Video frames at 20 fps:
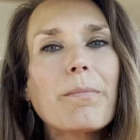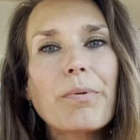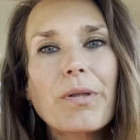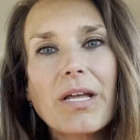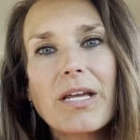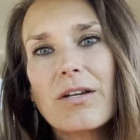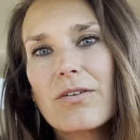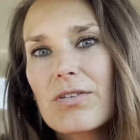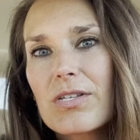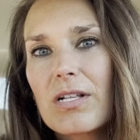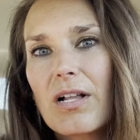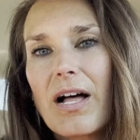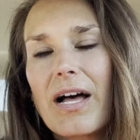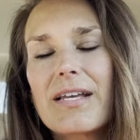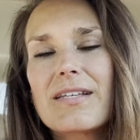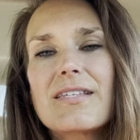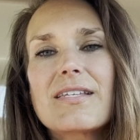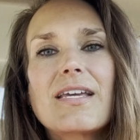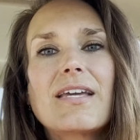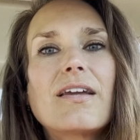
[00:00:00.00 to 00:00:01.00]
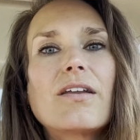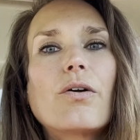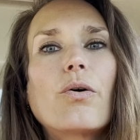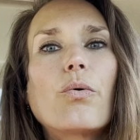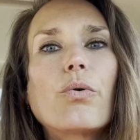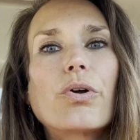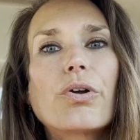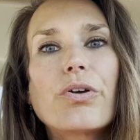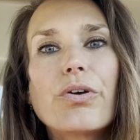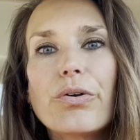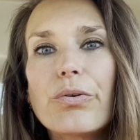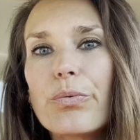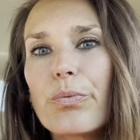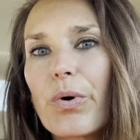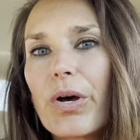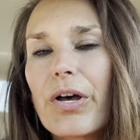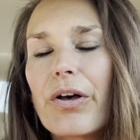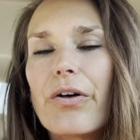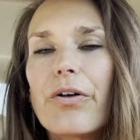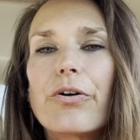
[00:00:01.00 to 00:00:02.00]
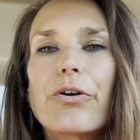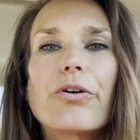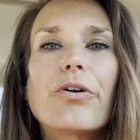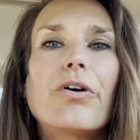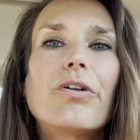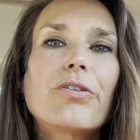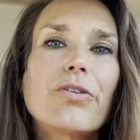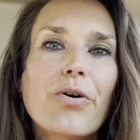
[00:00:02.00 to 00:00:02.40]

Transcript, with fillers: Plato's Closet or Goodwill or a